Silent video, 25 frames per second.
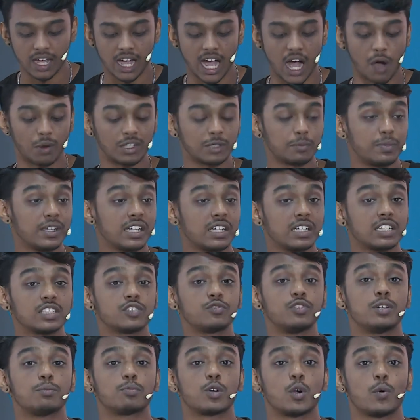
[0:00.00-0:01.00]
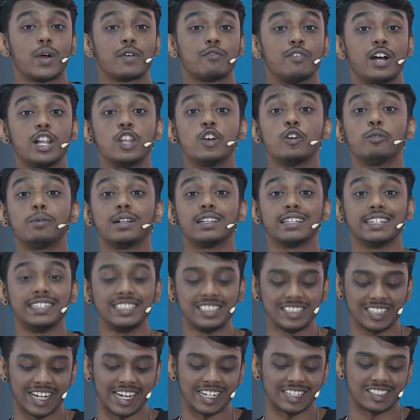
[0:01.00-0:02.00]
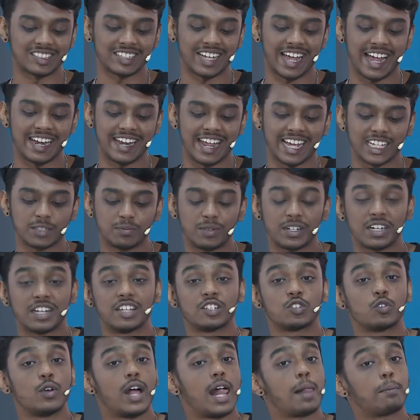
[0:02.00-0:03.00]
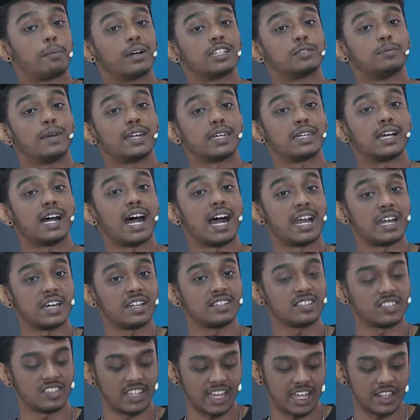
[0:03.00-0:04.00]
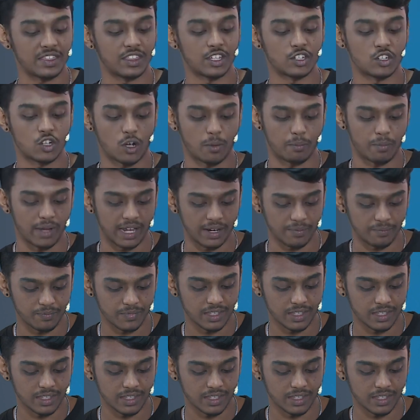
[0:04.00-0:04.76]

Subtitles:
Our speakers will provide valuable insights and expertise to help us better understand the topic.